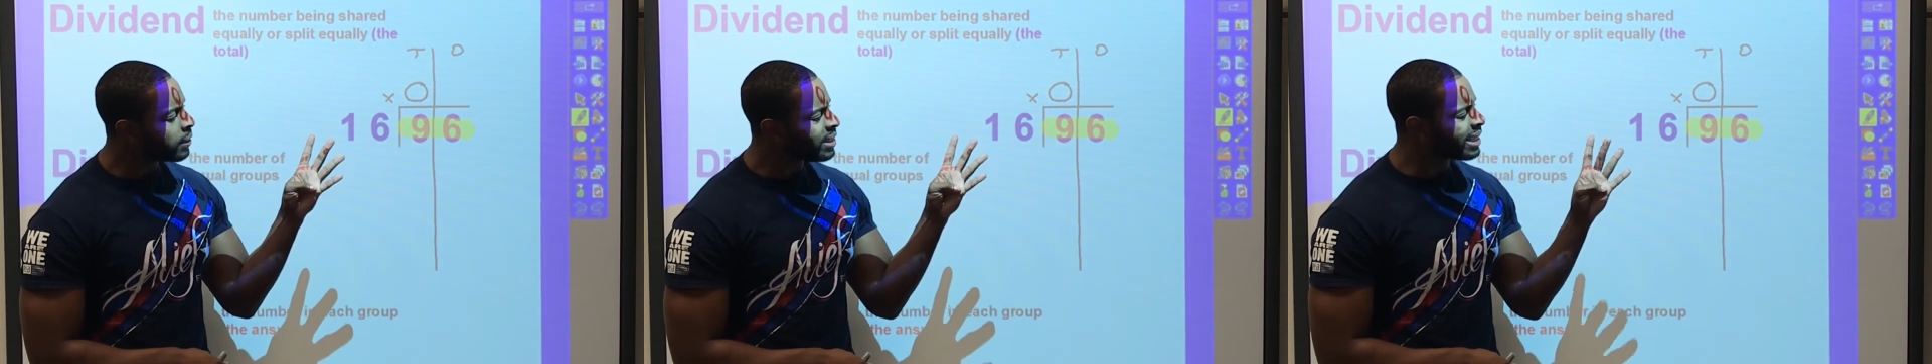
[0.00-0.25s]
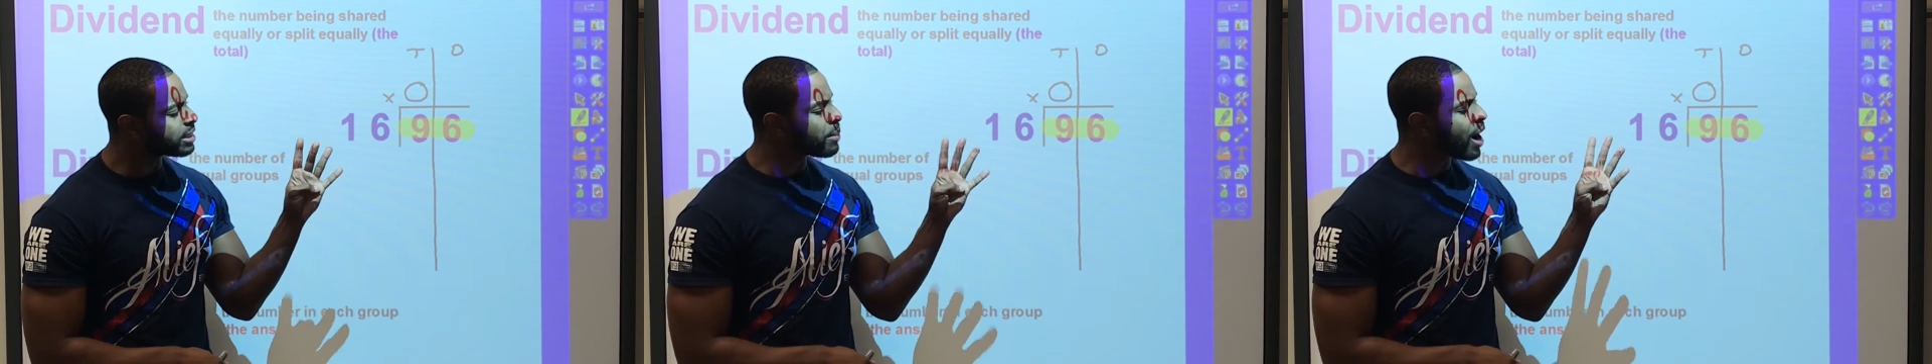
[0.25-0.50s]

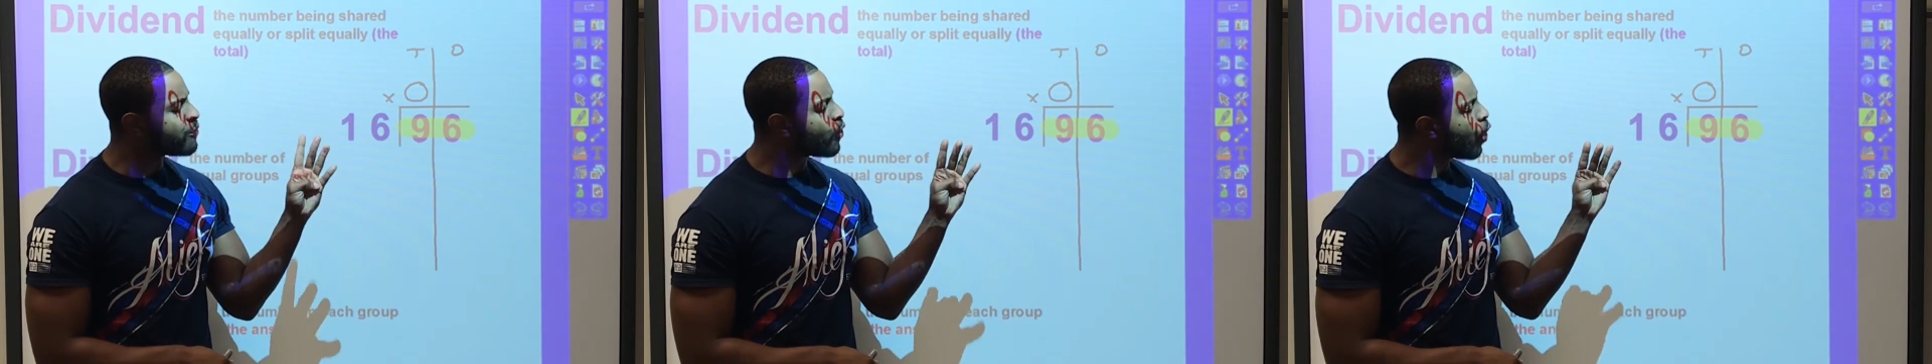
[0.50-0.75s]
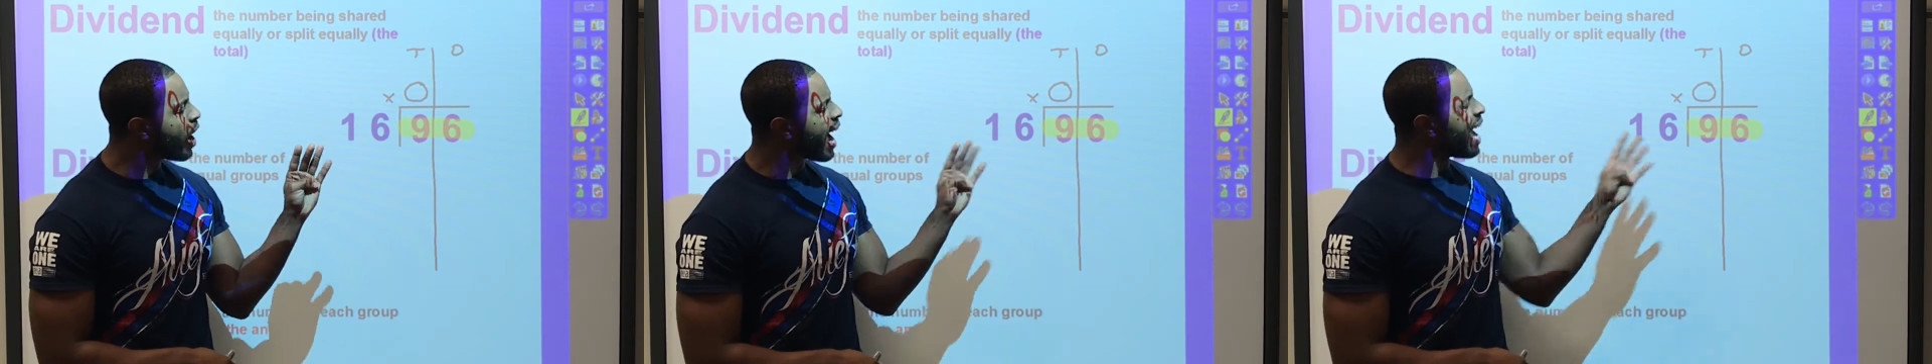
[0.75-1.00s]
That's about
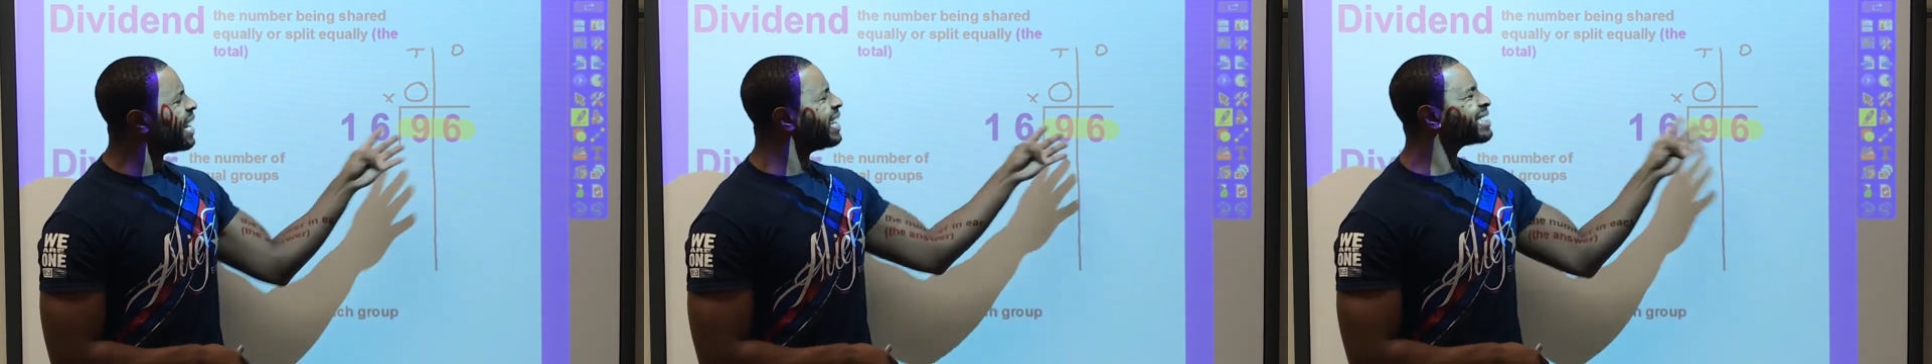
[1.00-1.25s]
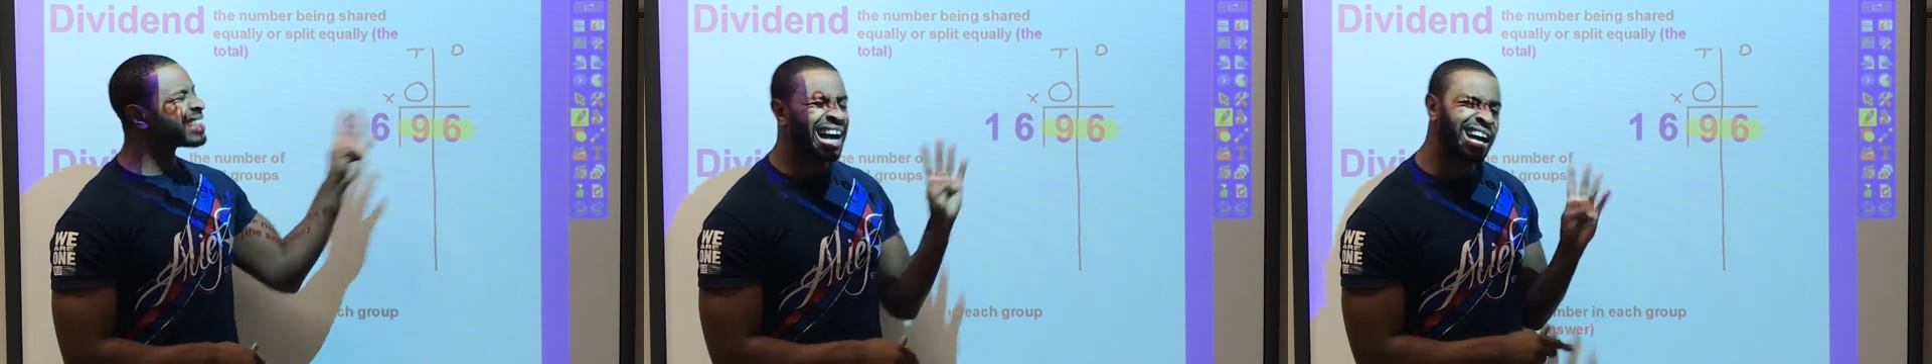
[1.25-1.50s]
4. 80
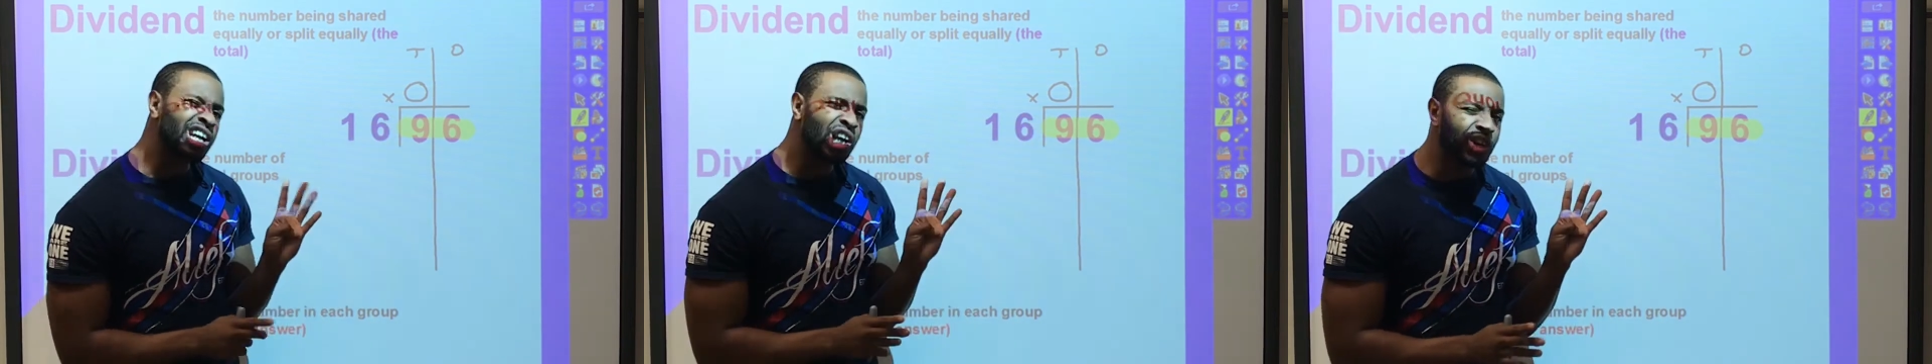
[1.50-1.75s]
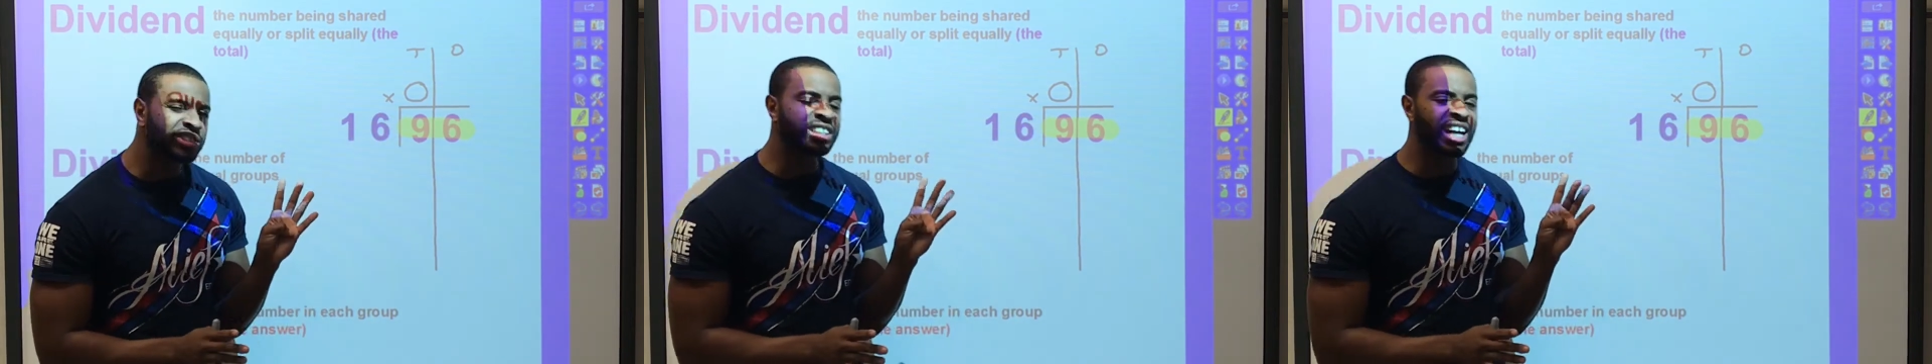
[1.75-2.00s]
is kind of
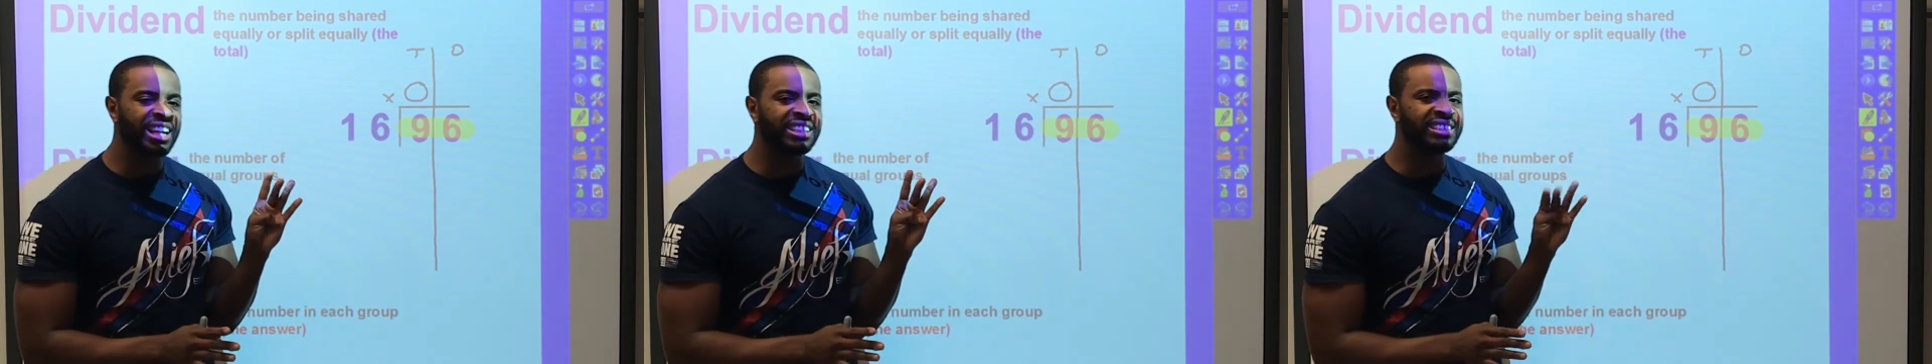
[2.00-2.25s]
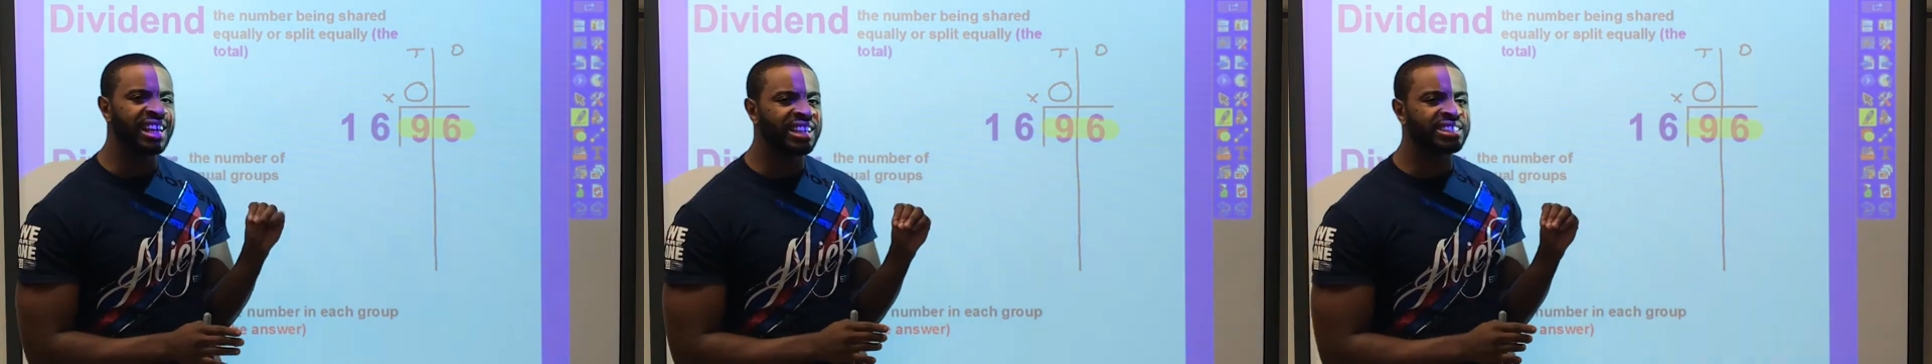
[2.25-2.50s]
close to
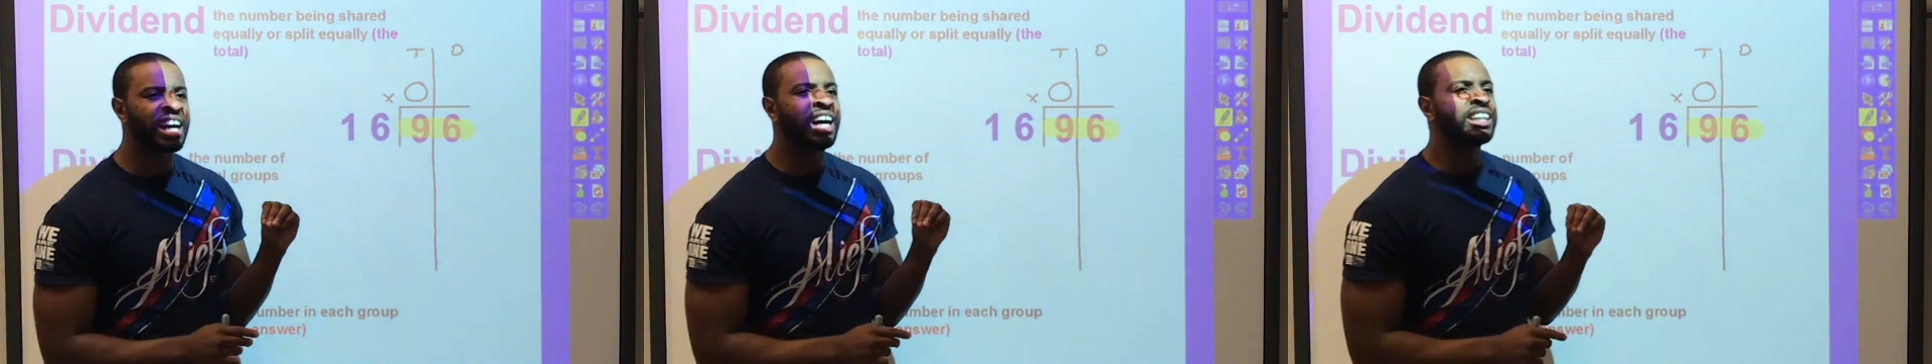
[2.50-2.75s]
96.